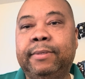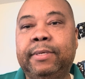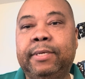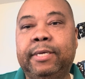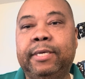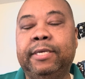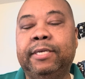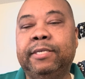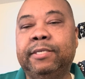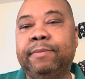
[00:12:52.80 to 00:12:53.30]

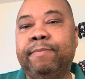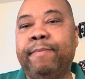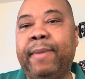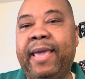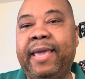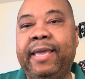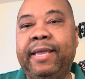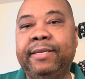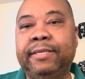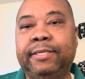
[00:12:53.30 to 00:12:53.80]
is
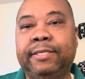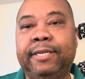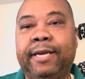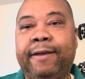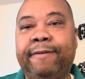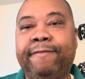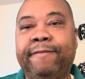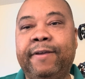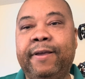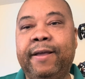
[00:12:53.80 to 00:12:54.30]
making
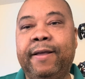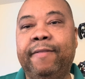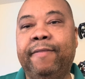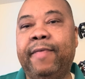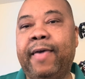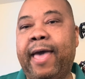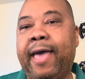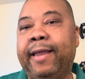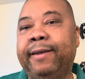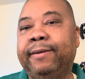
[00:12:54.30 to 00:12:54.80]
stuff
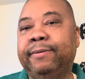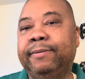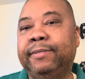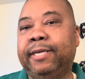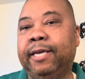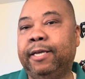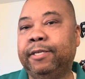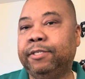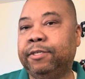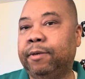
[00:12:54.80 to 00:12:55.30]
that
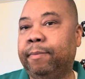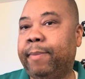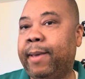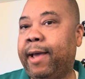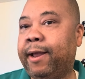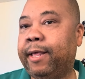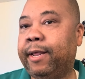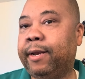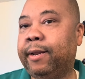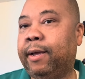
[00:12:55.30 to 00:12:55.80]
tells you
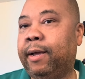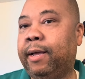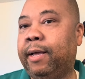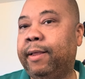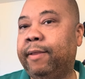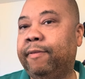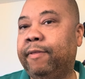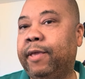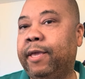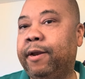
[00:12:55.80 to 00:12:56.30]
about it
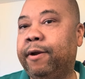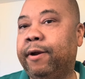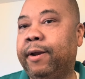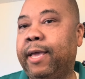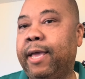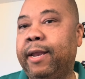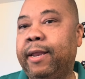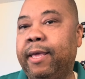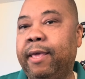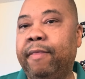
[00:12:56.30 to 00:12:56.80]
on the
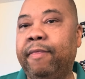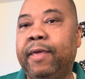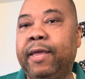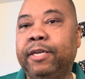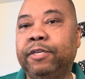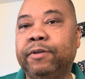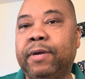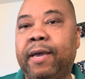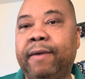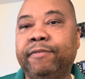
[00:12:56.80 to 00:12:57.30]
internet and then
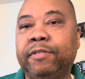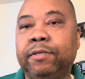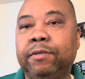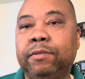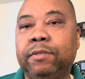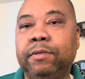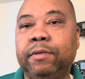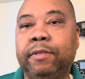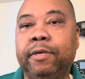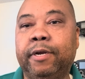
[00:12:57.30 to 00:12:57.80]
drives you
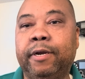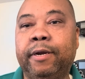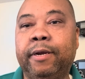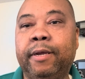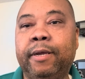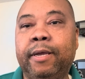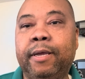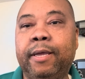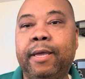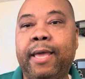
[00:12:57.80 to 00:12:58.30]
to their
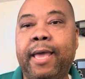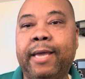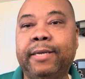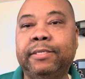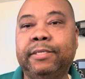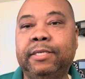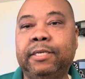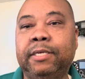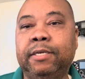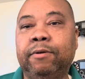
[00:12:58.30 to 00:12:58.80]

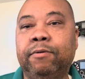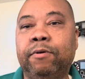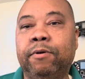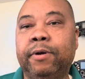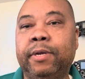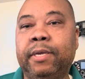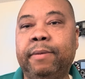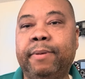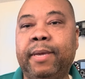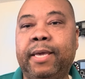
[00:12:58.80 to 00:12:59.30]
Etsy or
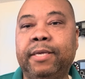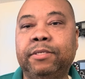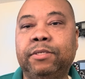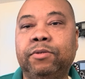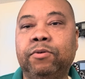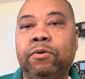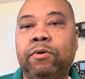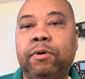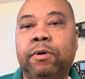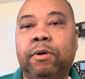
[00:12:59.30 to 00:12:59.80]
eBay
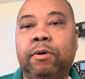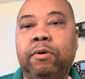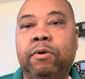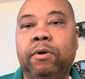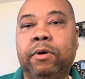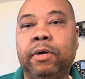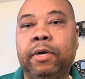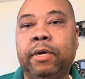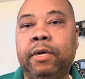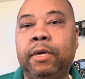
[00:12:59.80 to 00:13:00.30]
store
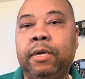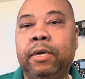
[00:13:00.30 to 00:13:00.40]
or